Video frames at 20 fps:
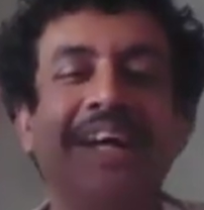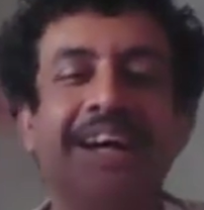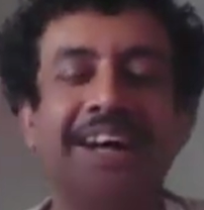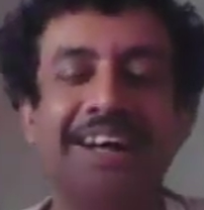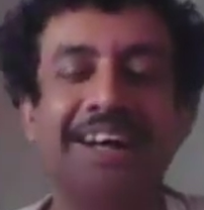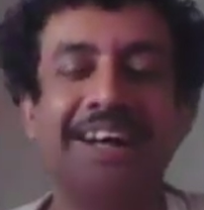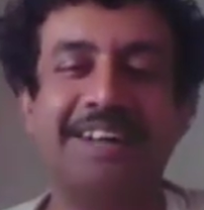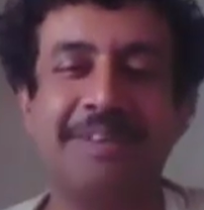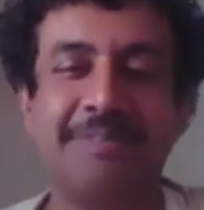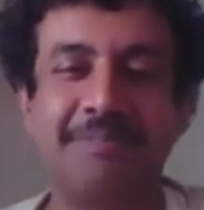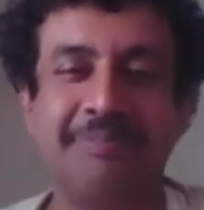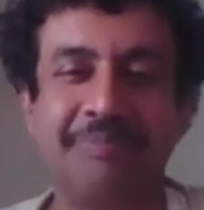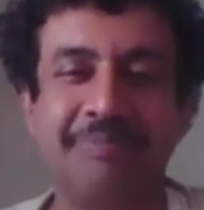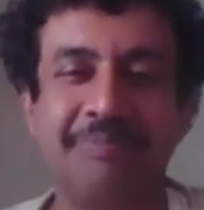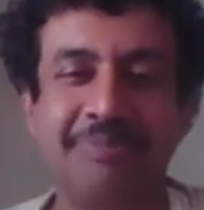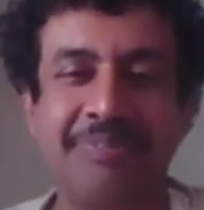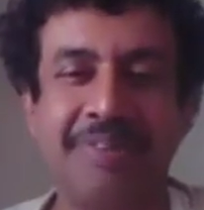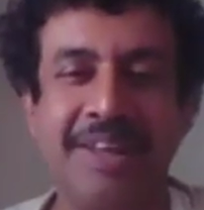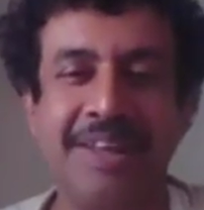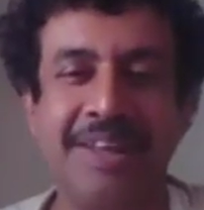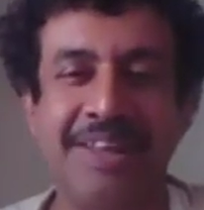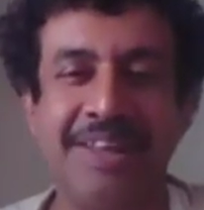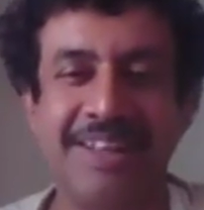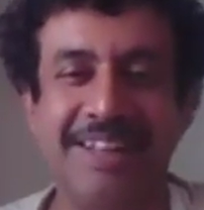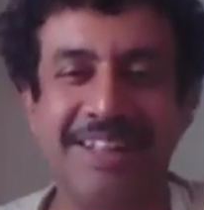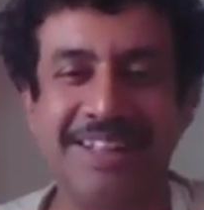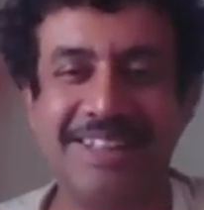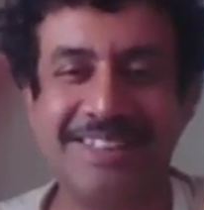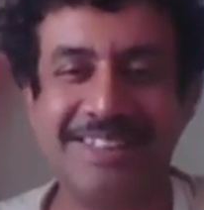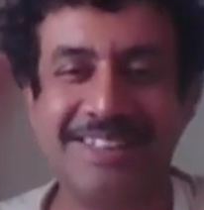um,
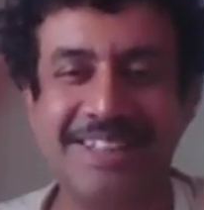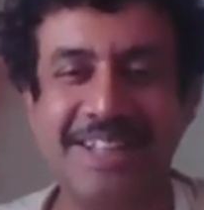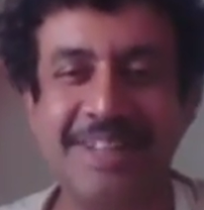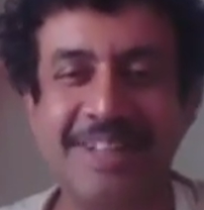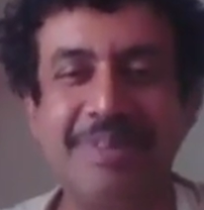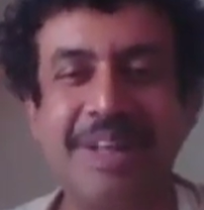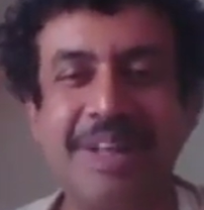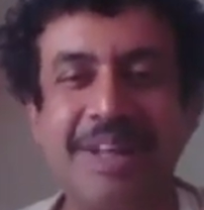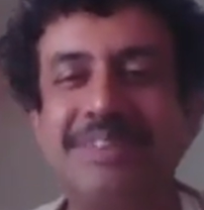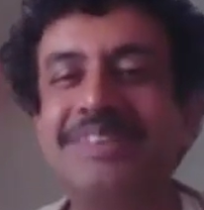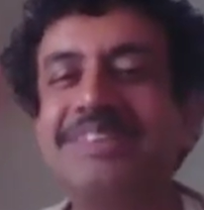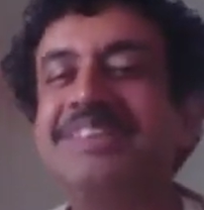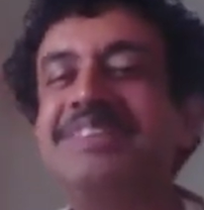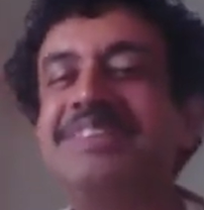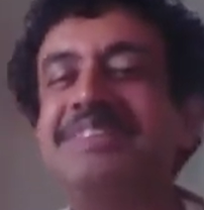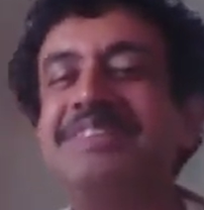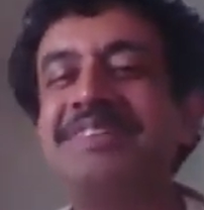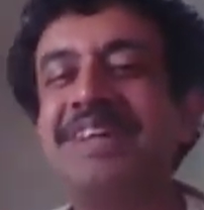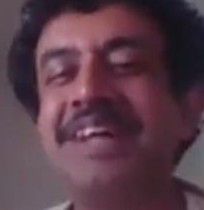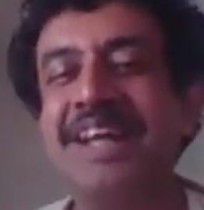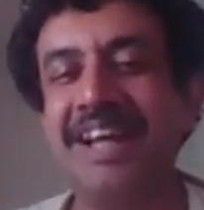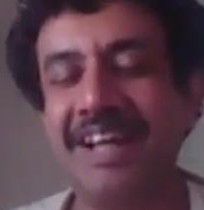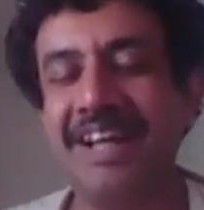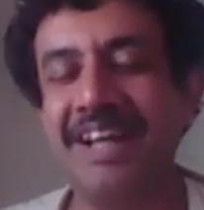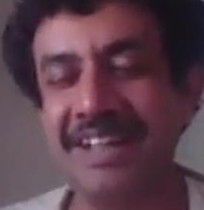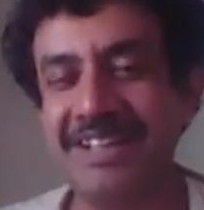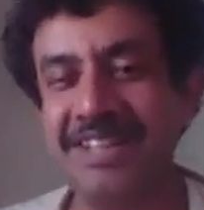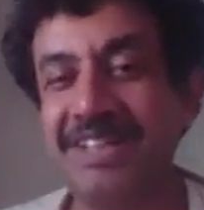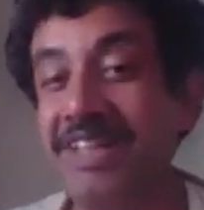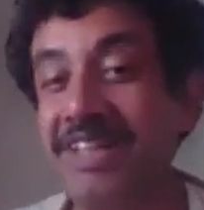uh, three belong to
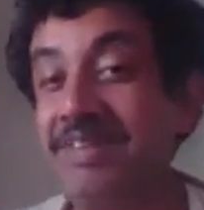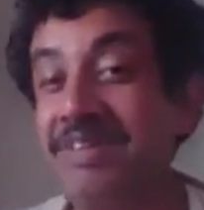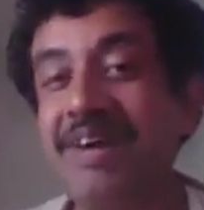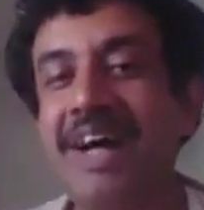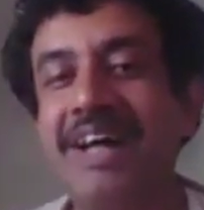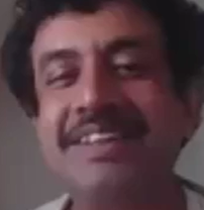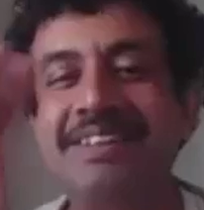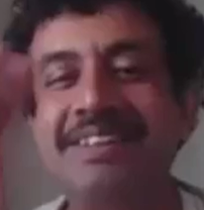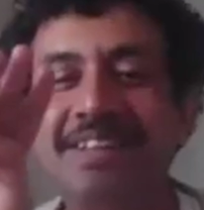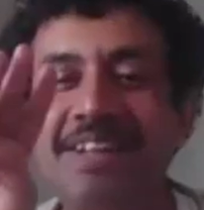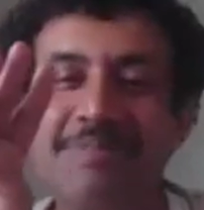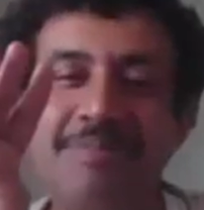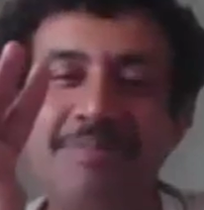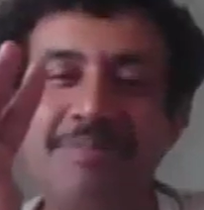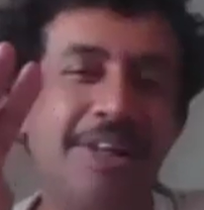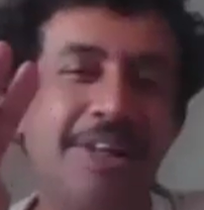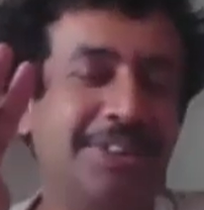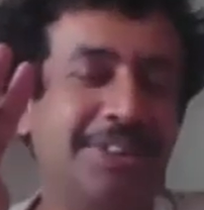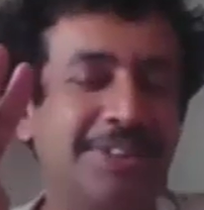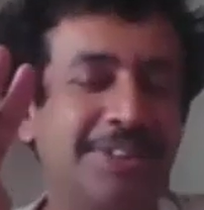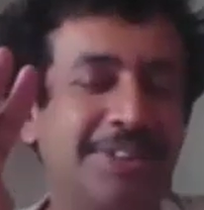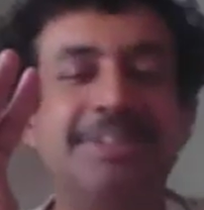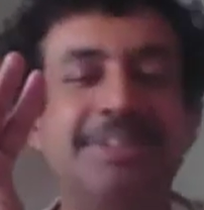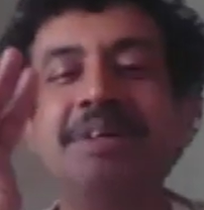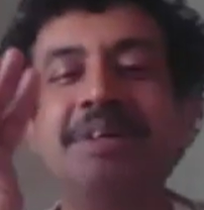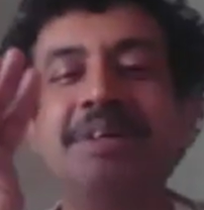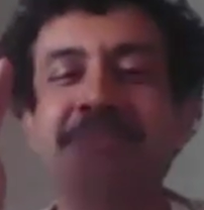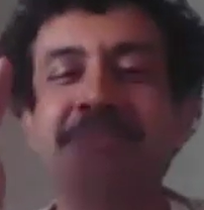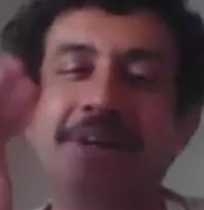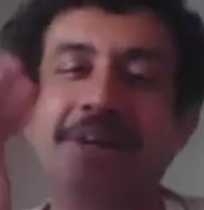uh, Shiva and three belong to
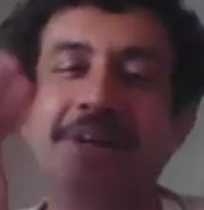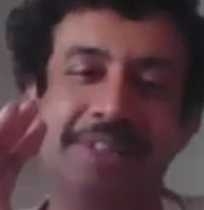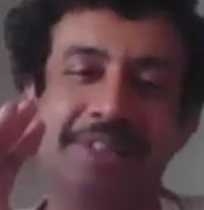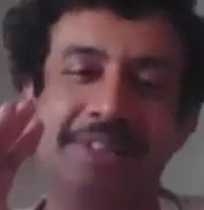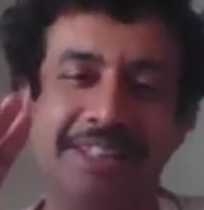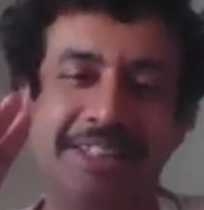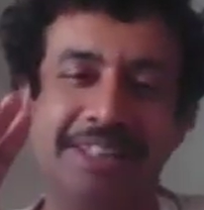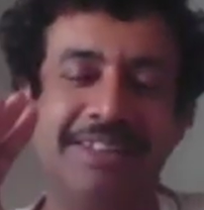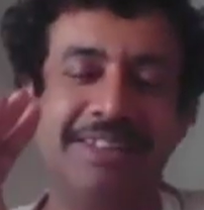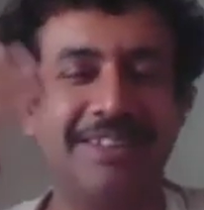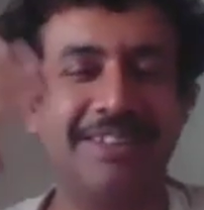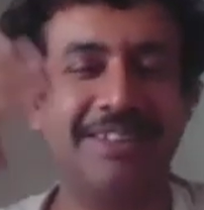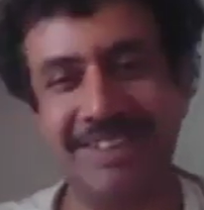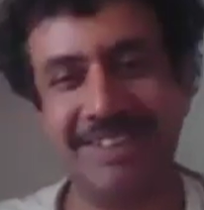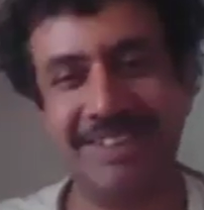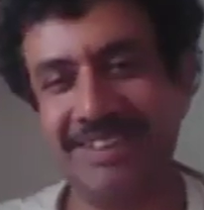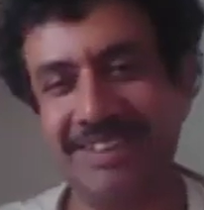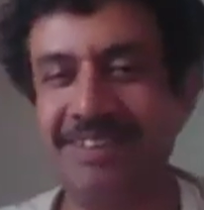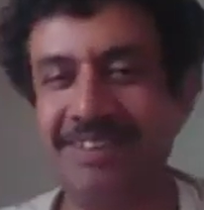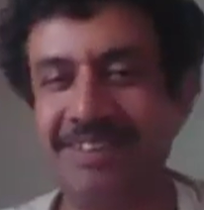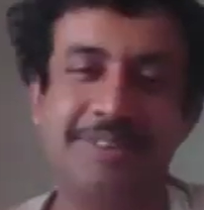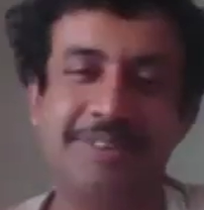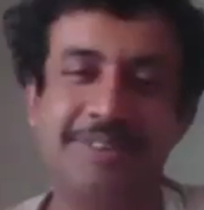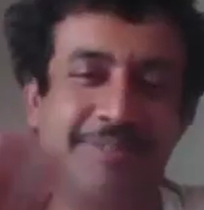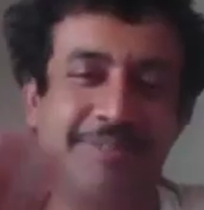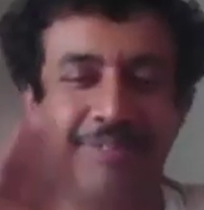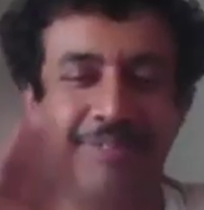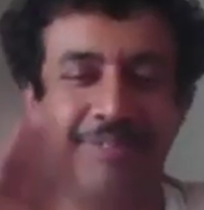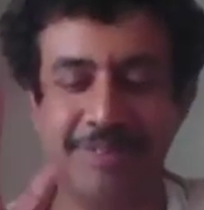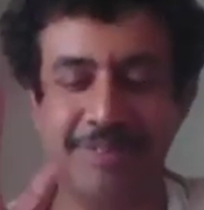Parvati Parshati.
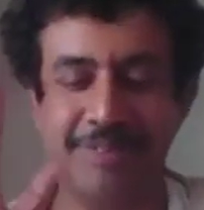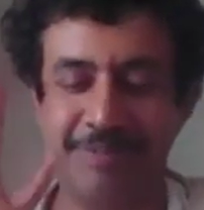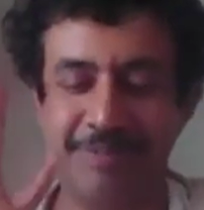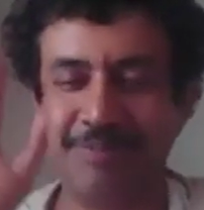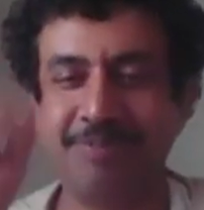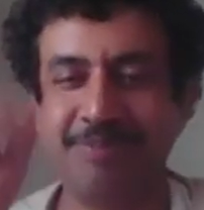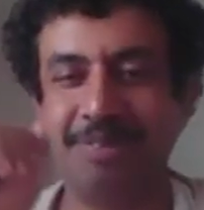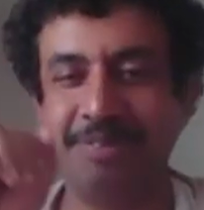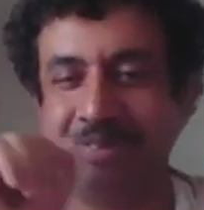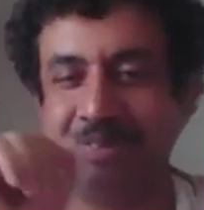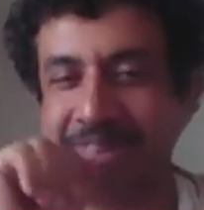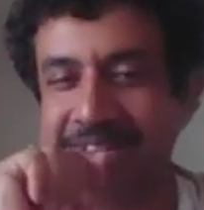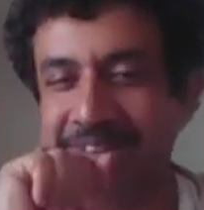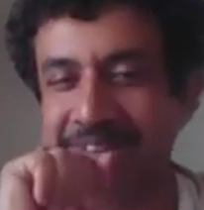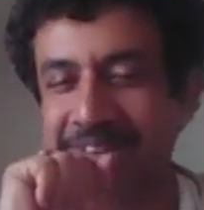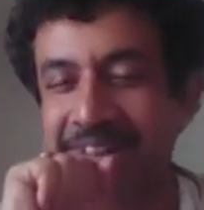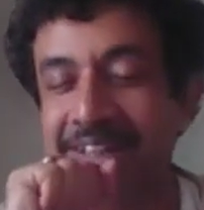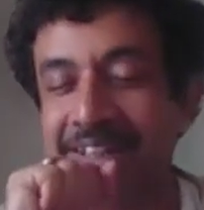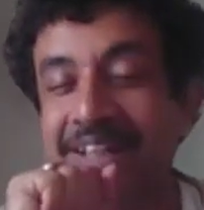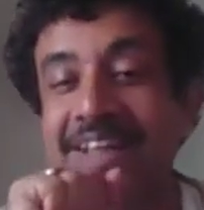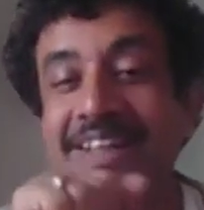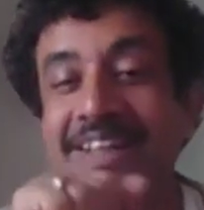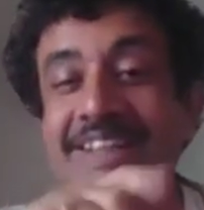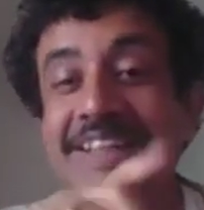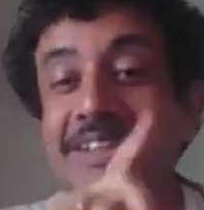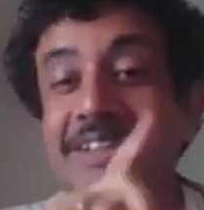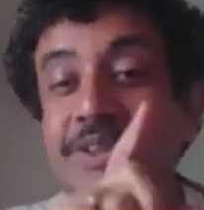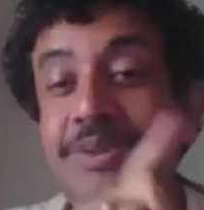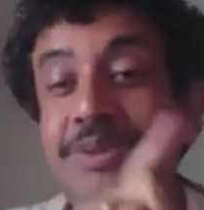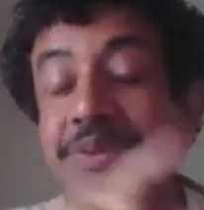whatever.
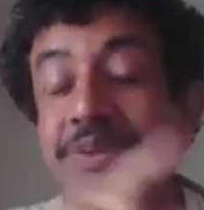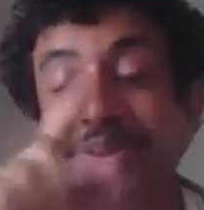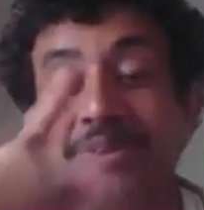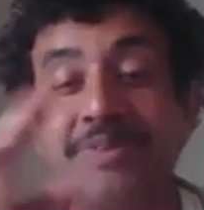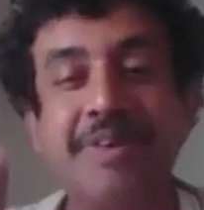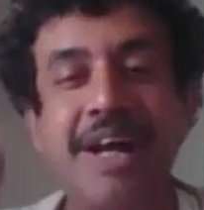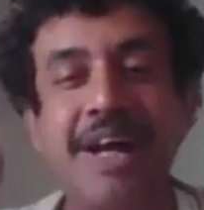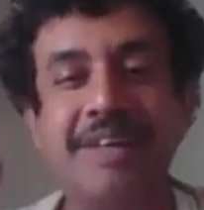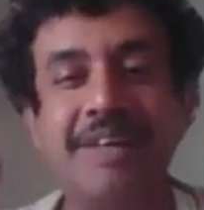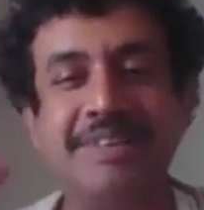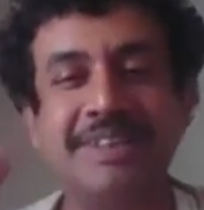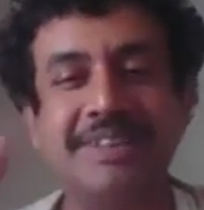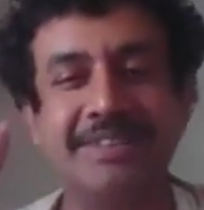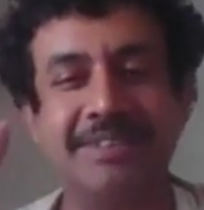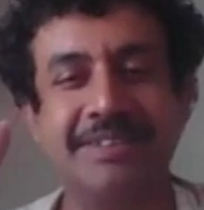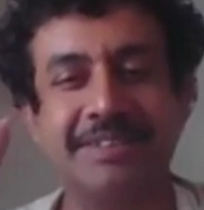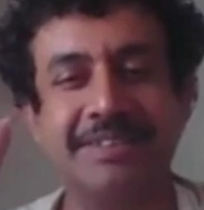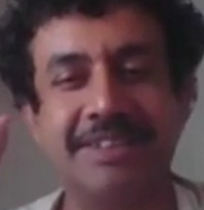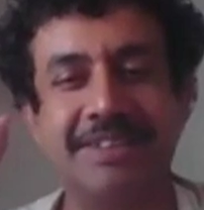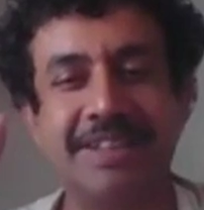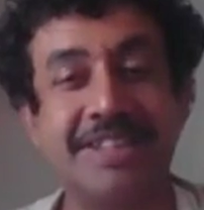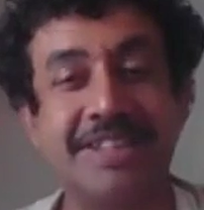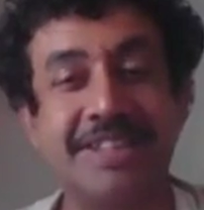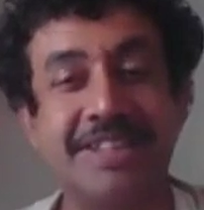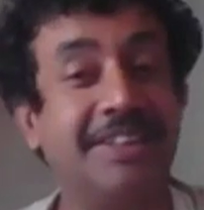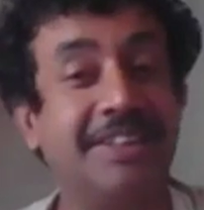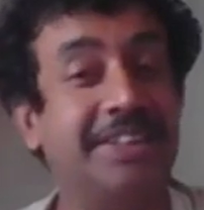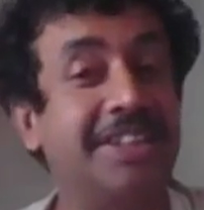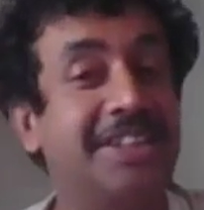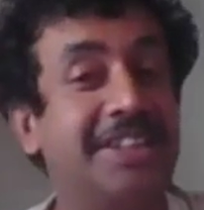Then 2 into 5 is
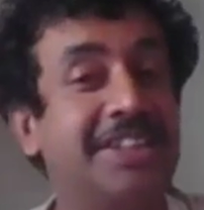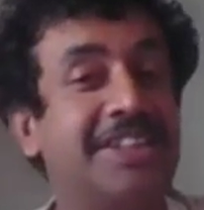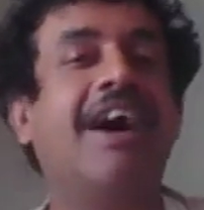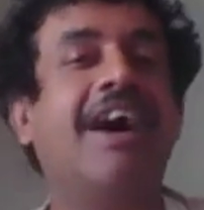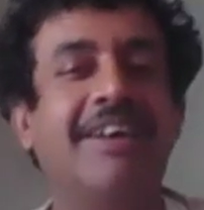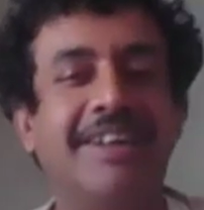Dashadisha,